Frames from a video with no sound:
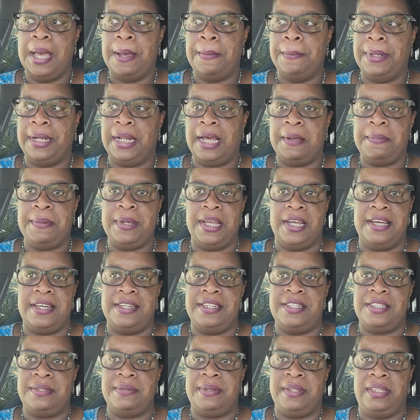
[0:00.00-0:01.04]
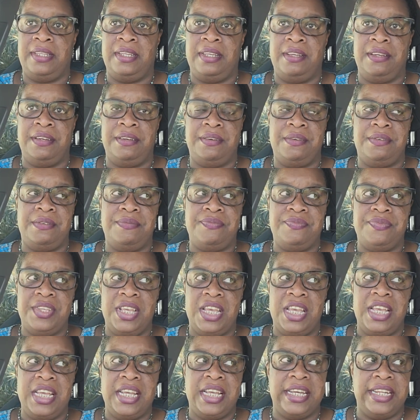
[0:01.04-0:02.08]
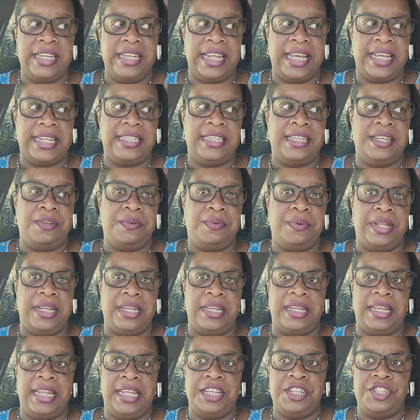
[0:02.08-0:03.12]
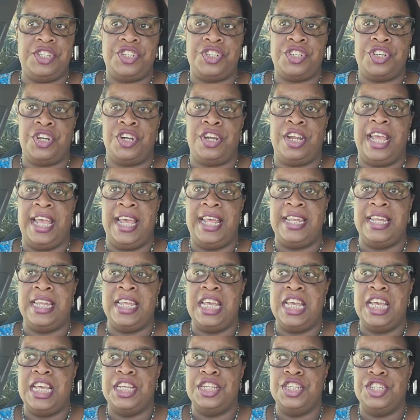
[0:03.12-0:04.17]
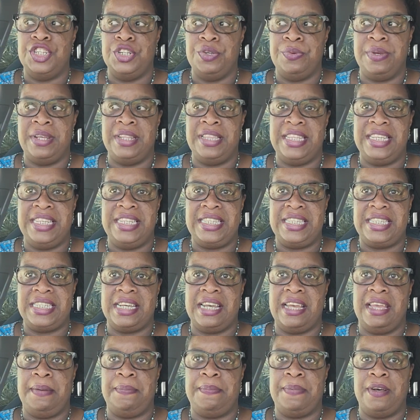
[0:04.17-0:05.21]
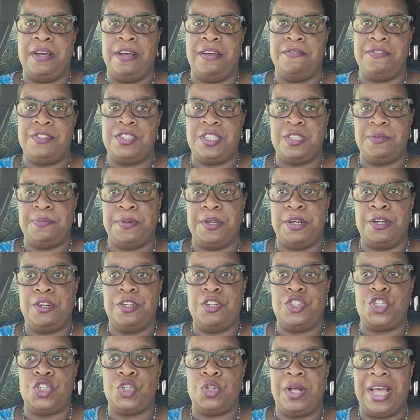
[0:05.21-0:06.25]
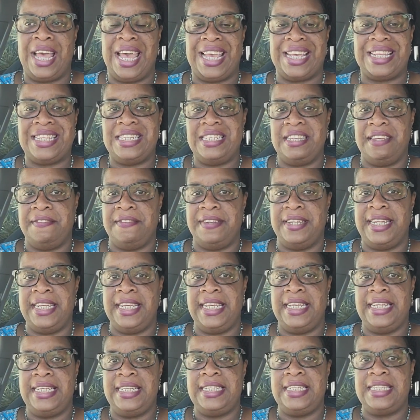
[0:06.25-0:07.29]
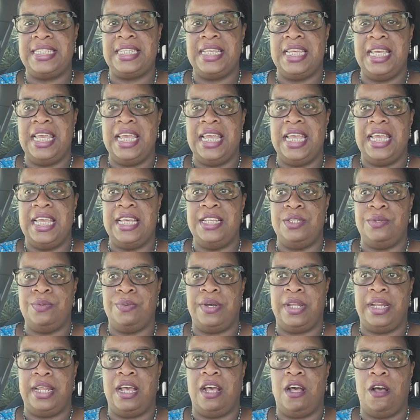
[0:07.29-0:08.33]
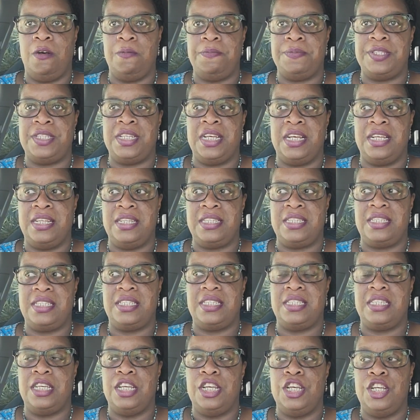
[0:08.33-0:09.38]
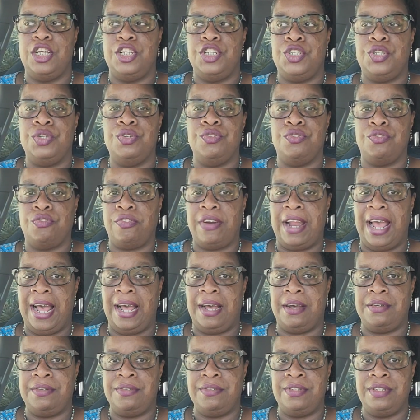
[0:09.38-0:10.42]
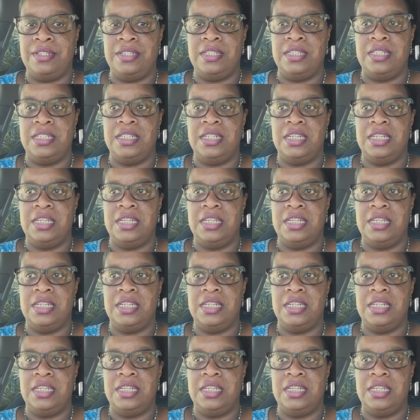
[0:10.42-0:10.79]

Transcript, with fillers: but I'll be honest with you, connecting with nature and doing these type of spiritual activities is what helps us to ground